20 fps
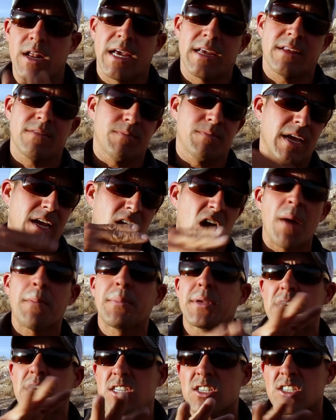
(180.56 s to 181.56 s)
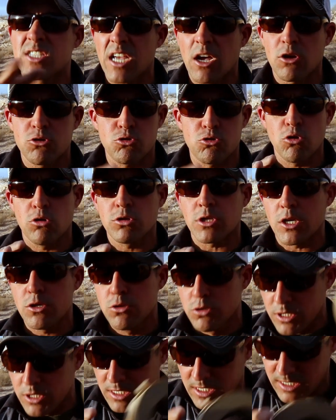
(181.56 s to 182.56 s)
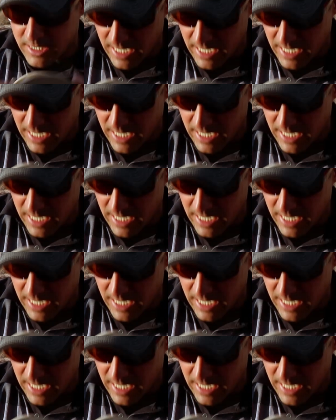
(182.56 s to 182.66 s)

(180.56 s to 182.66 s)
like competition style drills. I'll use this